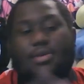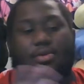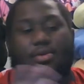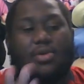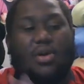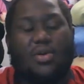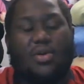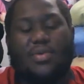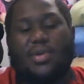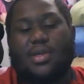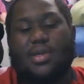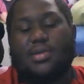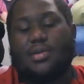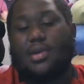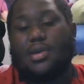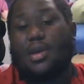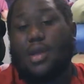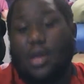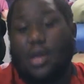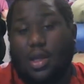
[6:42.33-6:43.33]
there's always
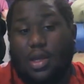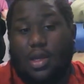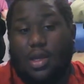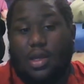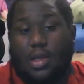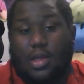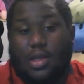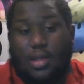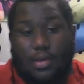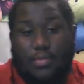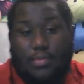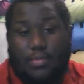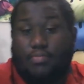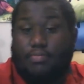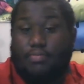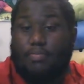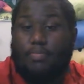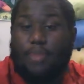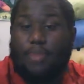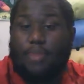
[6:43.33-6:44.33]

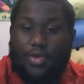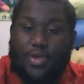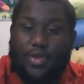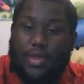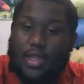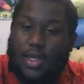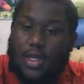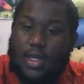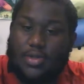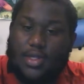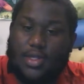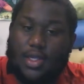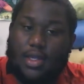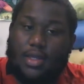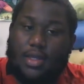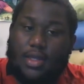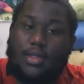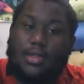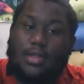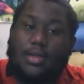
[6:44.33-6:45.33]
both of those
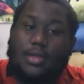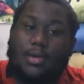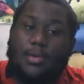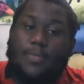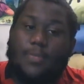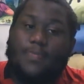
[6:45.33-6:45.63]
things.